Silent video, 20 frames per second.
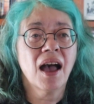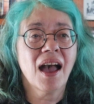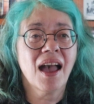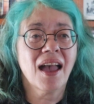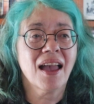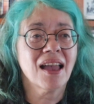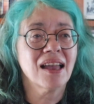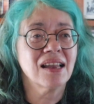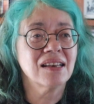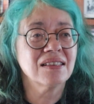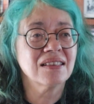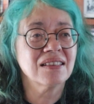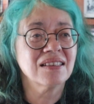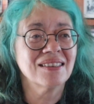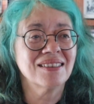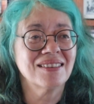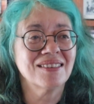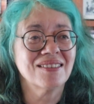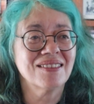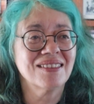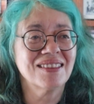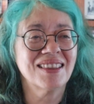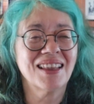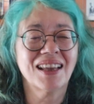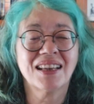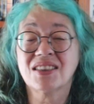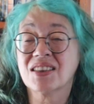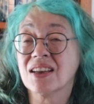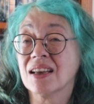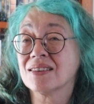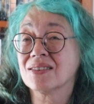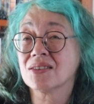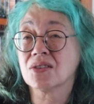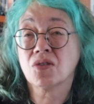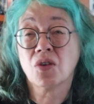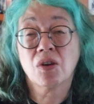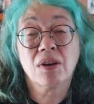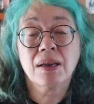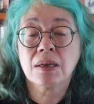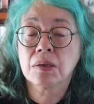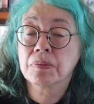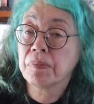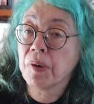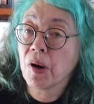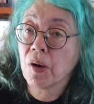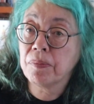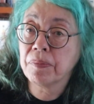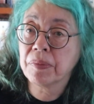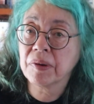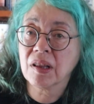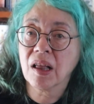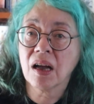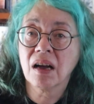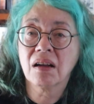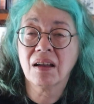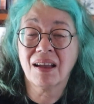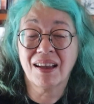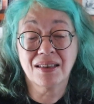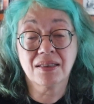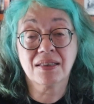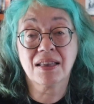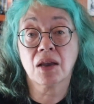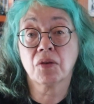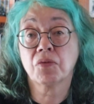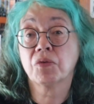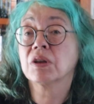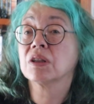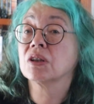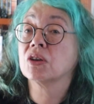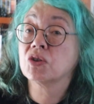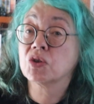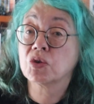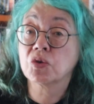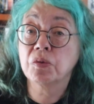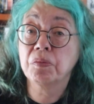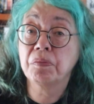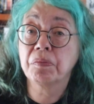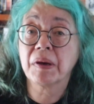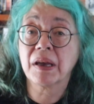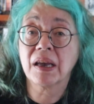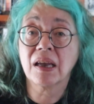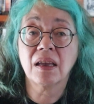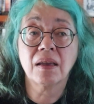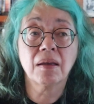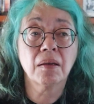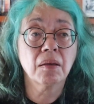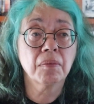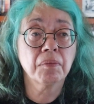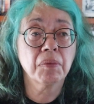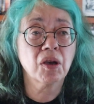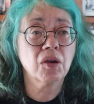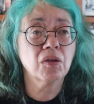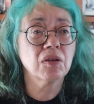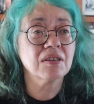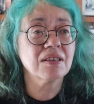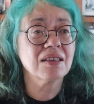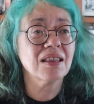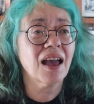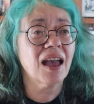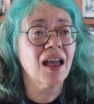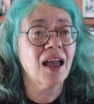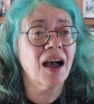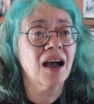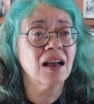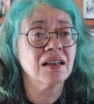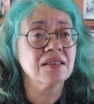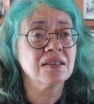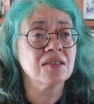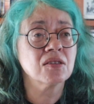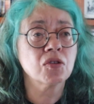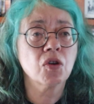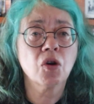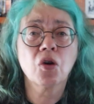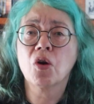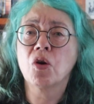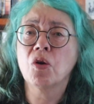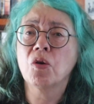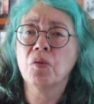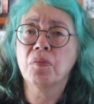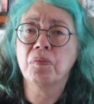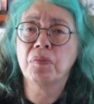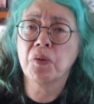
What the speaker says: and they're just not as popular as they really should be because they are so